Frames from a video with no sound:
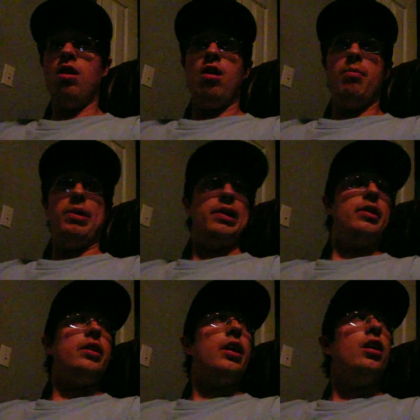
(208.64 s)
but then
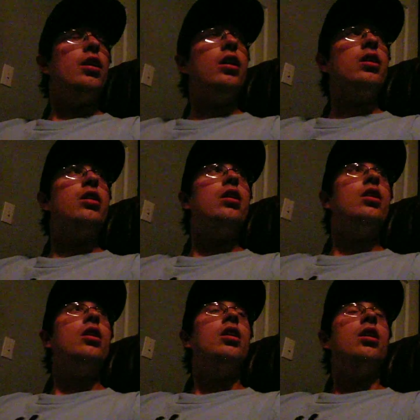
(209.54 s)
again, that could.
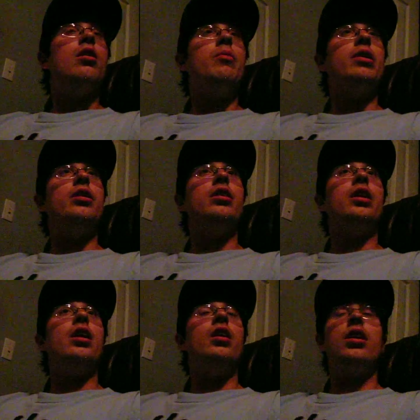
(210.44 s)
But then
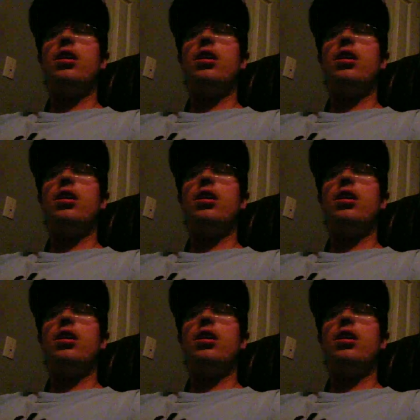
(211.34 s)
again, that